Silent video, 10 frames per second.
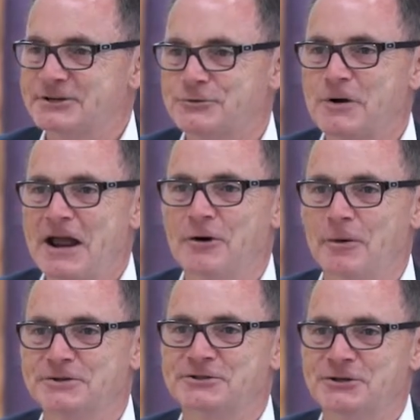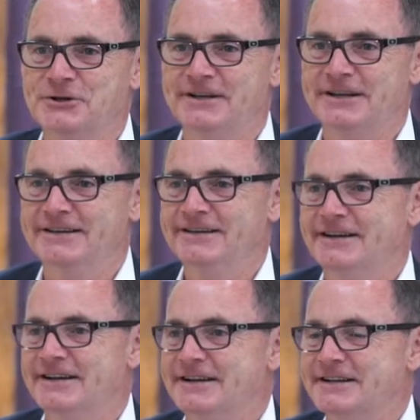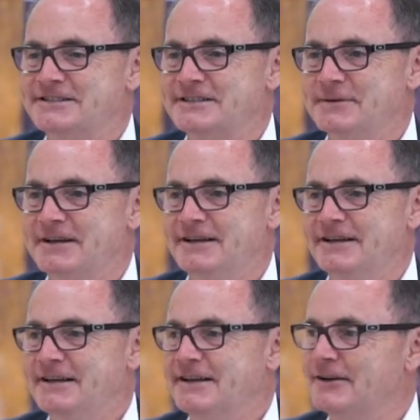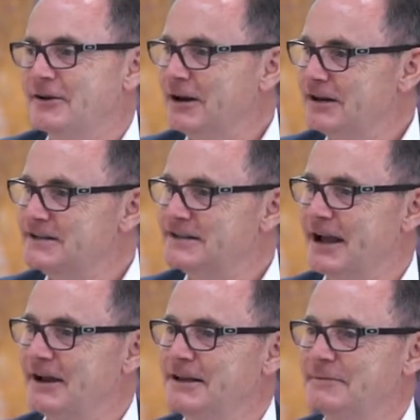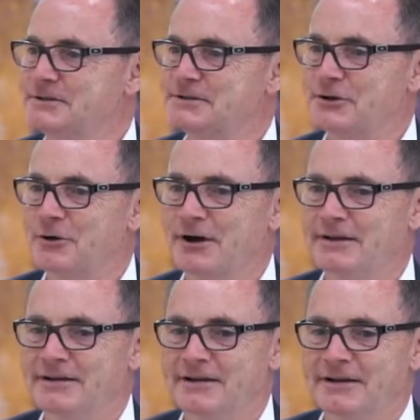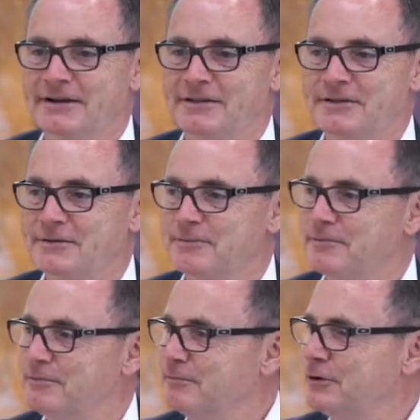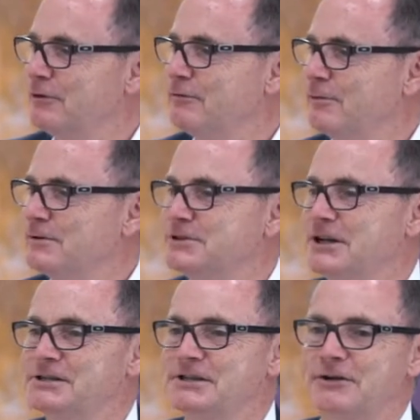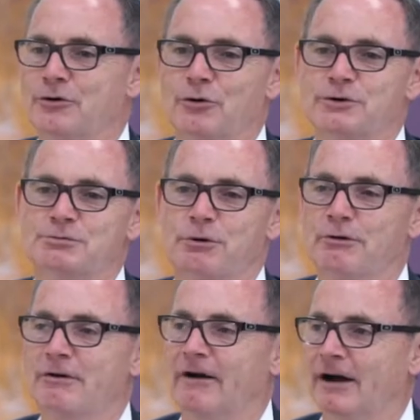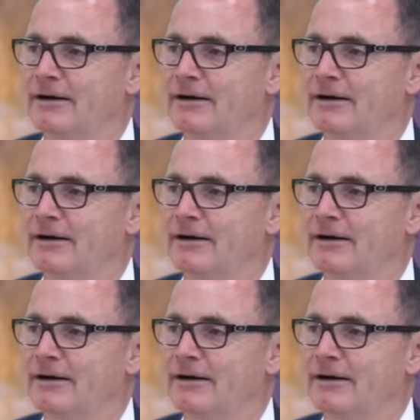a rare opportunity to be not only down here beside the beautiful majestic Hawkesbury River,